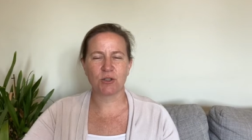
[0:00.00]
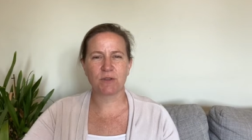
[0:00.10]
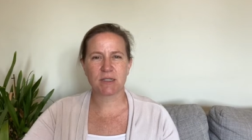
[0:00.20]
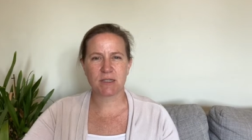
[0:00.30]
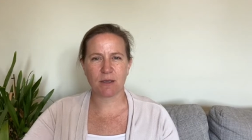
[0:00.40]
you've
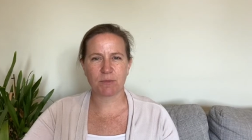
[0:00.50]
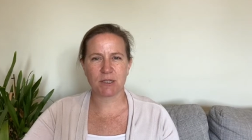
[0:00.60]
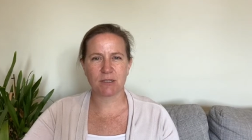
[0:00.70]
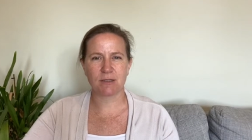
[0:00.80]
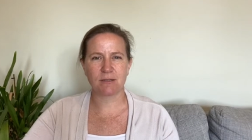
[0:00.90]

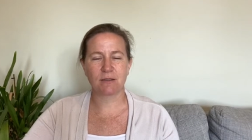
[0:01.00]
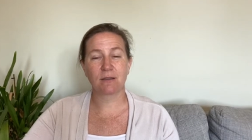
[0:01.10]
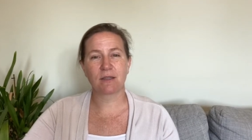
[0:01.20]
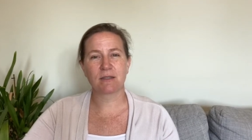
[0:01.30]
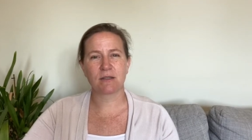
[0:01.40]
accepted
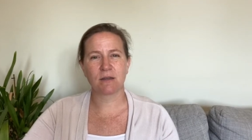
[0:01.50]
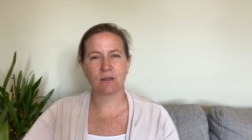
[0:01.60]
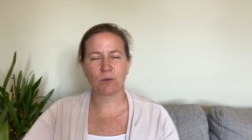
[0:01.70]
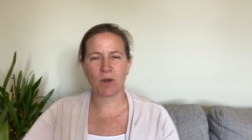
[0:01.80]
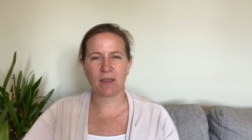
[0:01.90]
that things
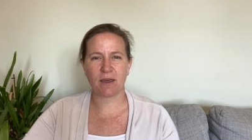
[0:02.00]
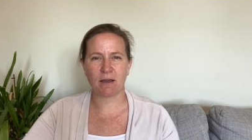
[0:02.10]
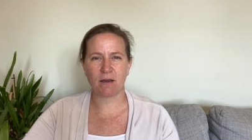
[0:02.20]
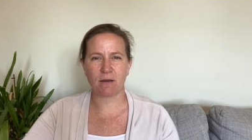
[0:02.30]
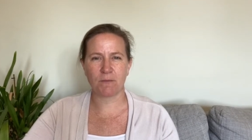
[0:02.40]
are the way they
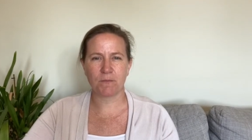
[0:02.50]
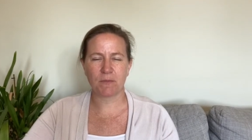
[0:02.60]
are.